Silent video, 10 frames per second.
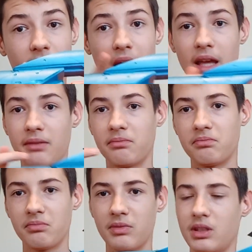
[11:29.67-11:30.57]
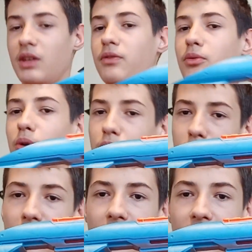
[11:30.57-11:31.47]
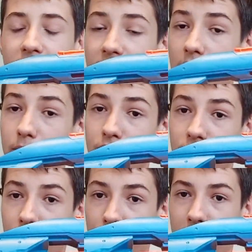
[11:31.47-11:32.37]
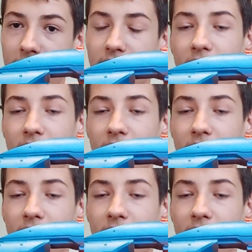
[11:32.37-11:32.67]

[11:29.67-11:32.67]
and if you want to buy it, I would recommend.